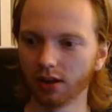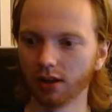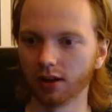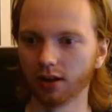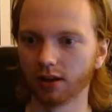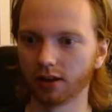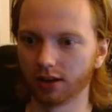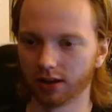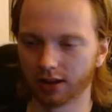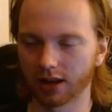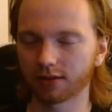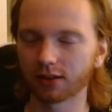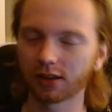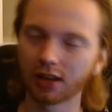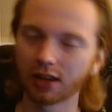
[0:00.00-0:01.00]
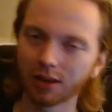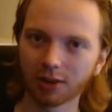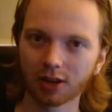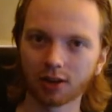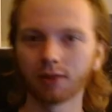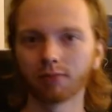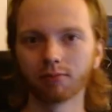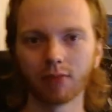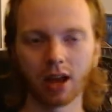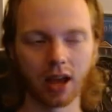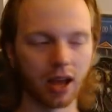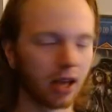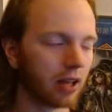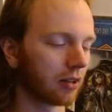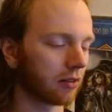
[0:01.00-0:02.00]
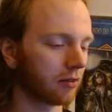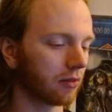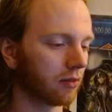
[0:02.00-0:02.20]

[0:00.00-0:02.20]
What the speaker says: It has a gimmick, and